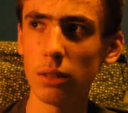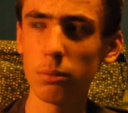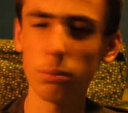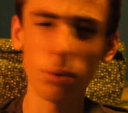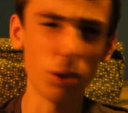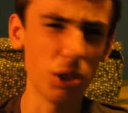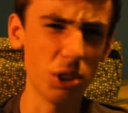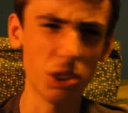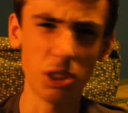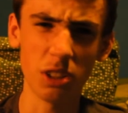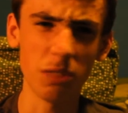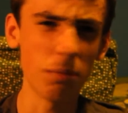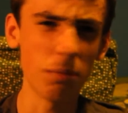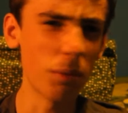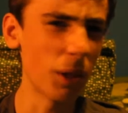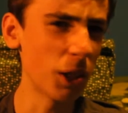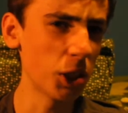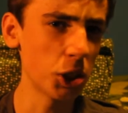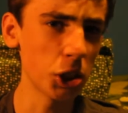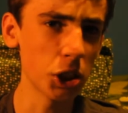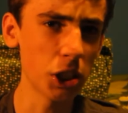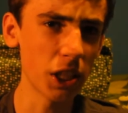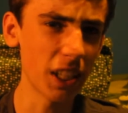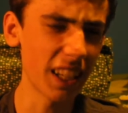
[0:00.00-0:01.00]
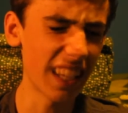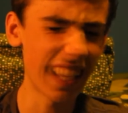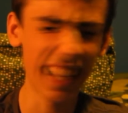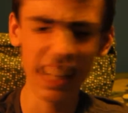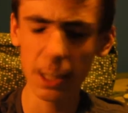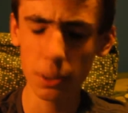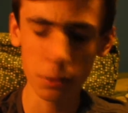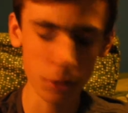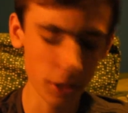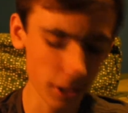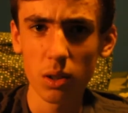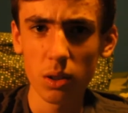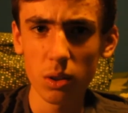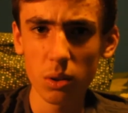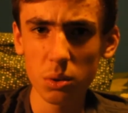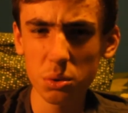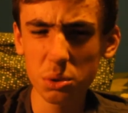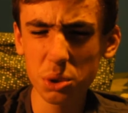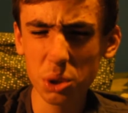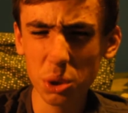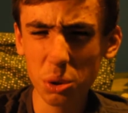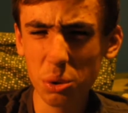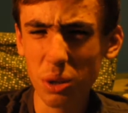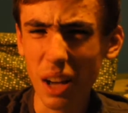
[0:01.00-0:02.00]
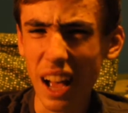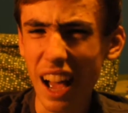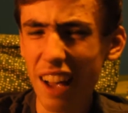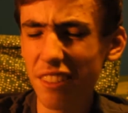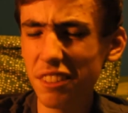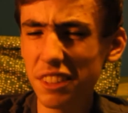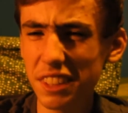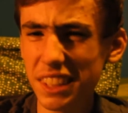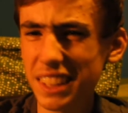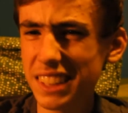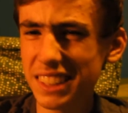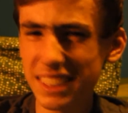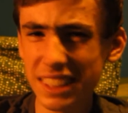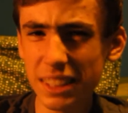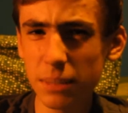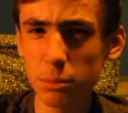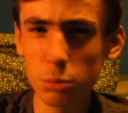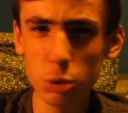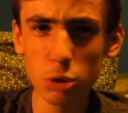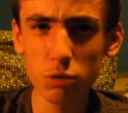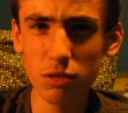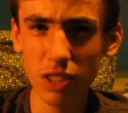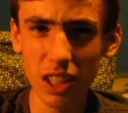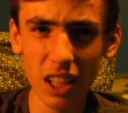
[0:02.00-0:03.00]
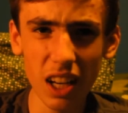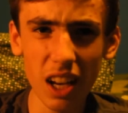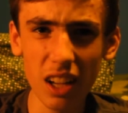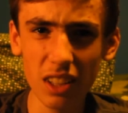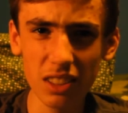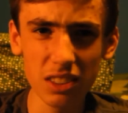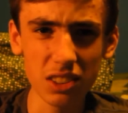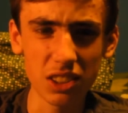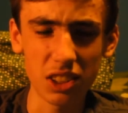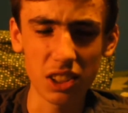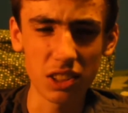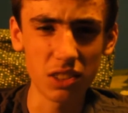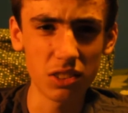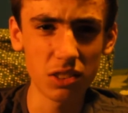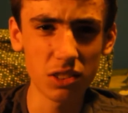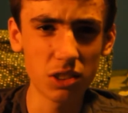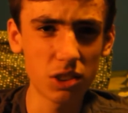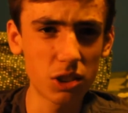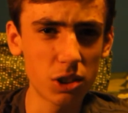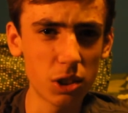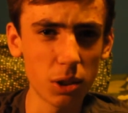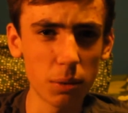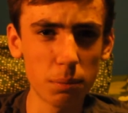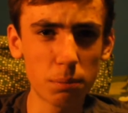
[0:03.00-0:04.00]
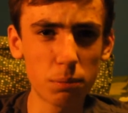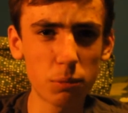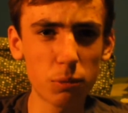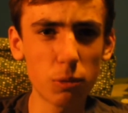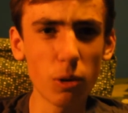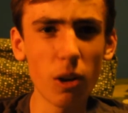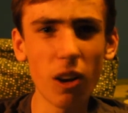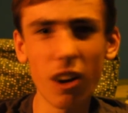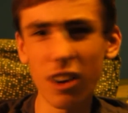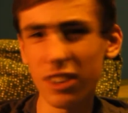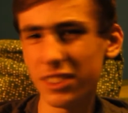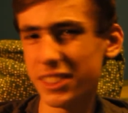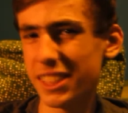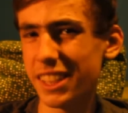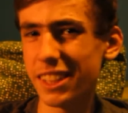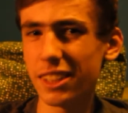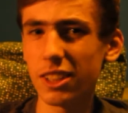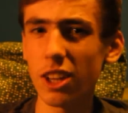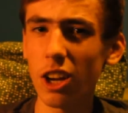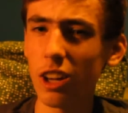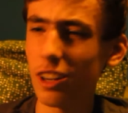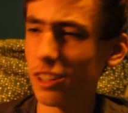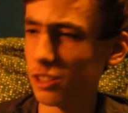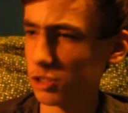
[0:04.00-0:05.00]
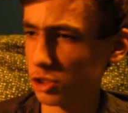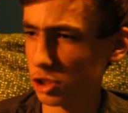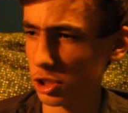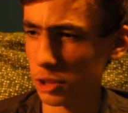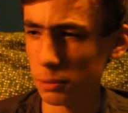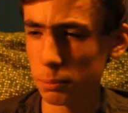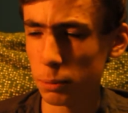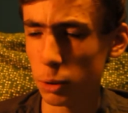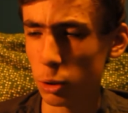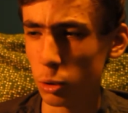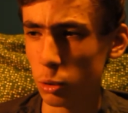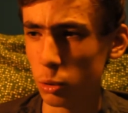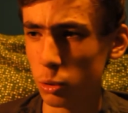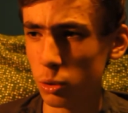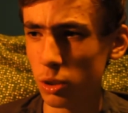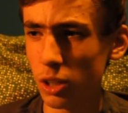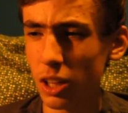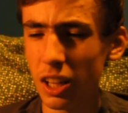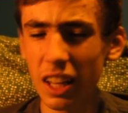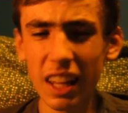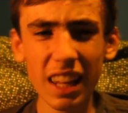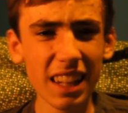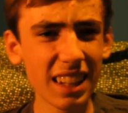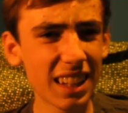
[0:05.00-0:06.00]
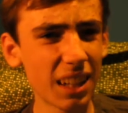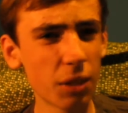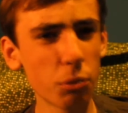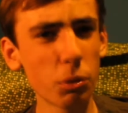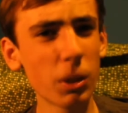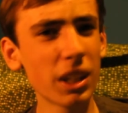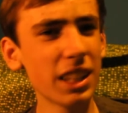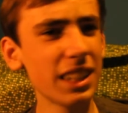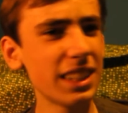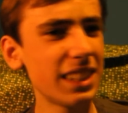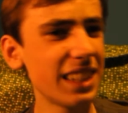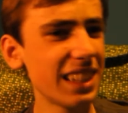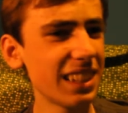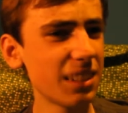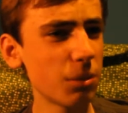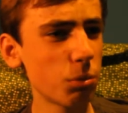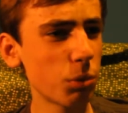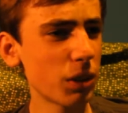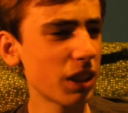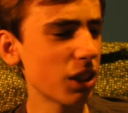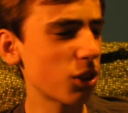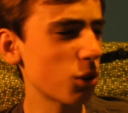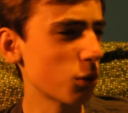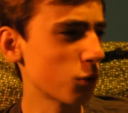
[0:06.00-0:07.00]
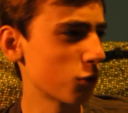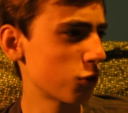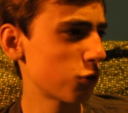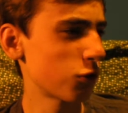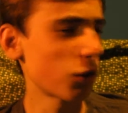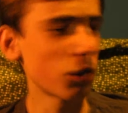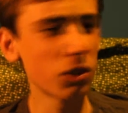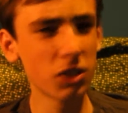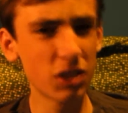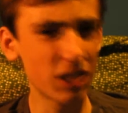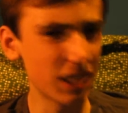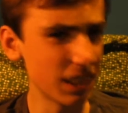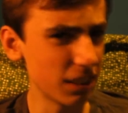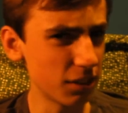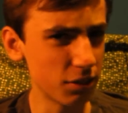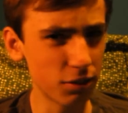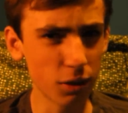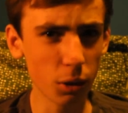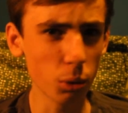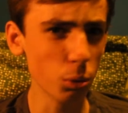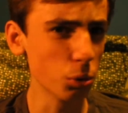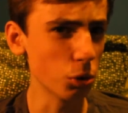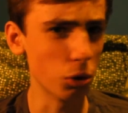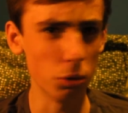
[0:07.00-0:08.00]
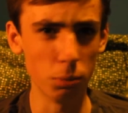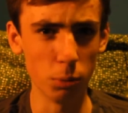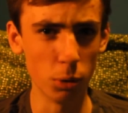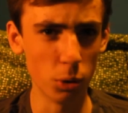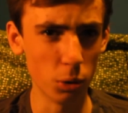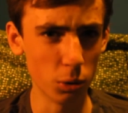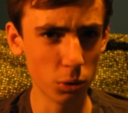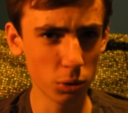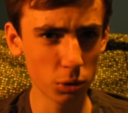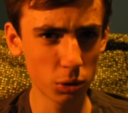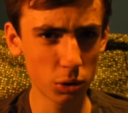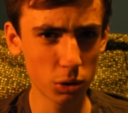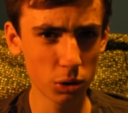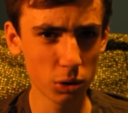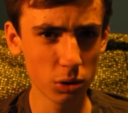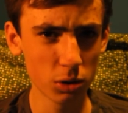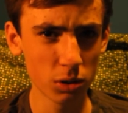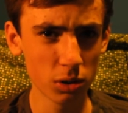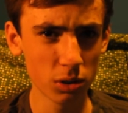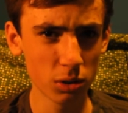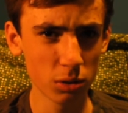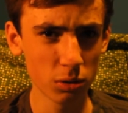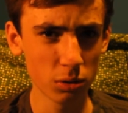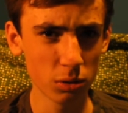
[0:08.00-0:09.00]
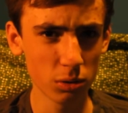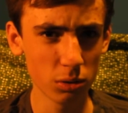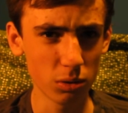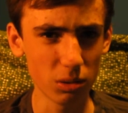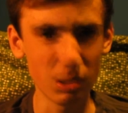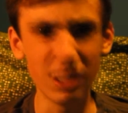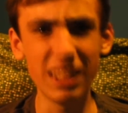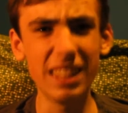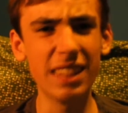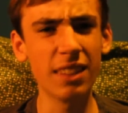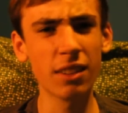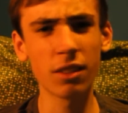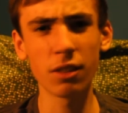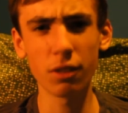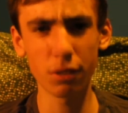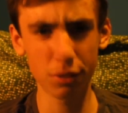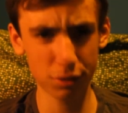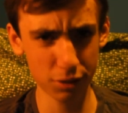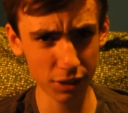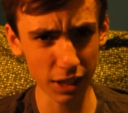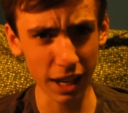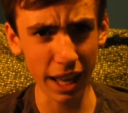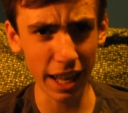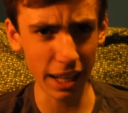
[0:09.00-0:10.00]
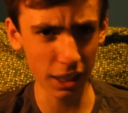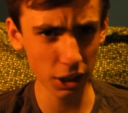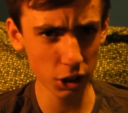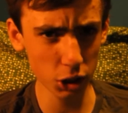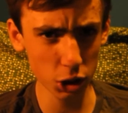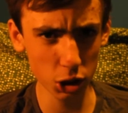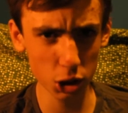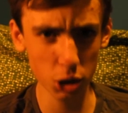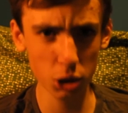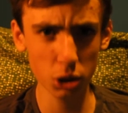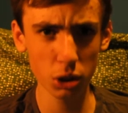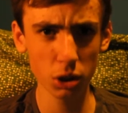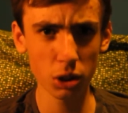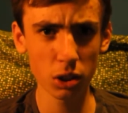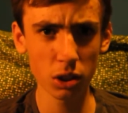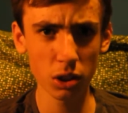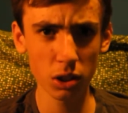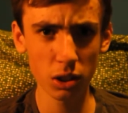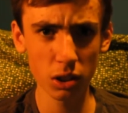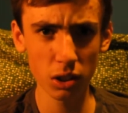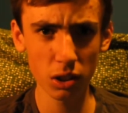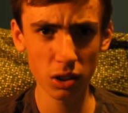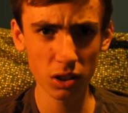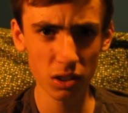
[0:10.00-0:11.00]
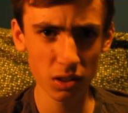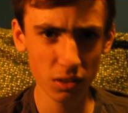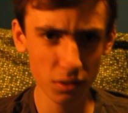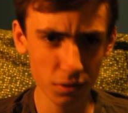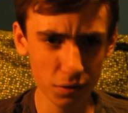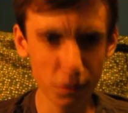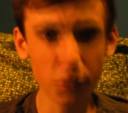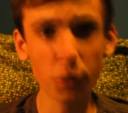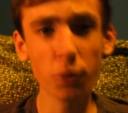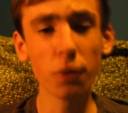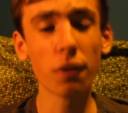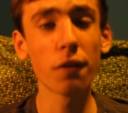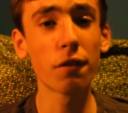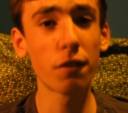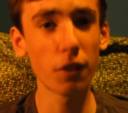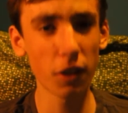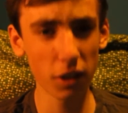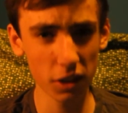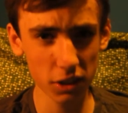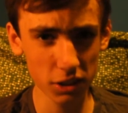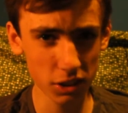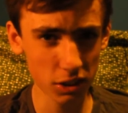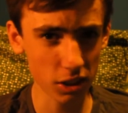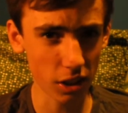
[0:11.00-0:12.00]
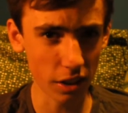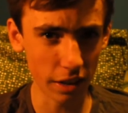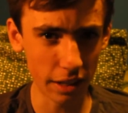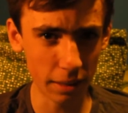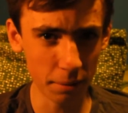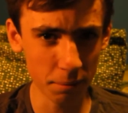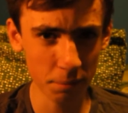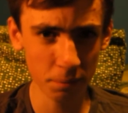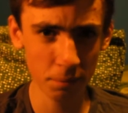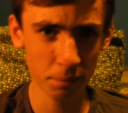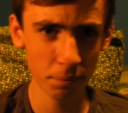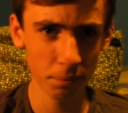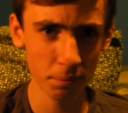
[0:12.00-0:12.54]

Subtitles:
Probably should have mentioned that anyway. Also, Harry did seem more reluctant to ask that girl out to the ball than when he confronted Voldemort in the flesh for the first time.